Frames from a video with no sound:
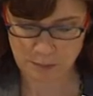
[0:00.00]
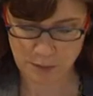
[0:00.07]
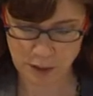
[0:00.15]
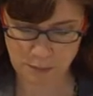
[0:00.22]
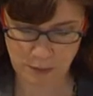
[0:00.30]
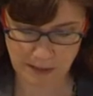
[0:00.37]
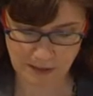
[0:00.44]

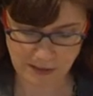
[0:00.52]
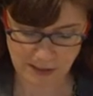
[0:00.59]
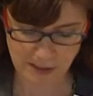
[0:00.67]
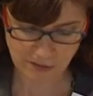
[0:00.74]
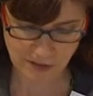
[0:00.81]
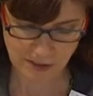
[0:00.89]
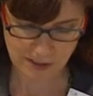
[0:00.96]

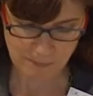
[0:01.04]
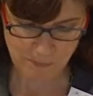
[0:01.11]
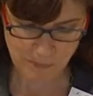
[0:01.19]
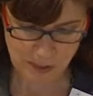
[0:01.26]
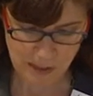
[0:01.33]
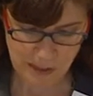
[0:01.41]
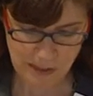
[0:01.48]
perspectives,
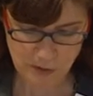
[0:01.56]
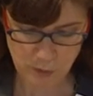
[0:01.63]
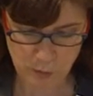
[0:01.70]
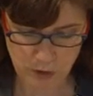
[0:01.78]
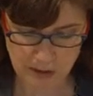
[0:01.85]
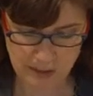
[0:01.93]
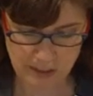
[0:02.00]
and
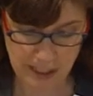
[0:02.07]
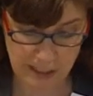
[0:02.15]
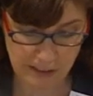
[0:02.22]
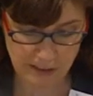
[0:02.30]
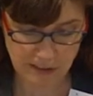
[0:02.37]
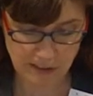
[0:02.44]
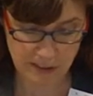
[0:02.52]
what
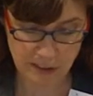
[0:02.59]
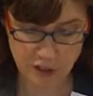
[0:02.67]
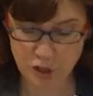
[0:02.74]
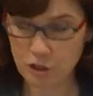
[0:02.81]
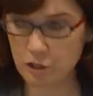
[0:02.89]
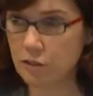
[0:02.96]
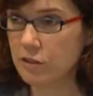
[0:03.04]
can and
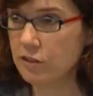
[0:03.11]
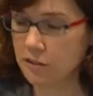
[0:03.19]
should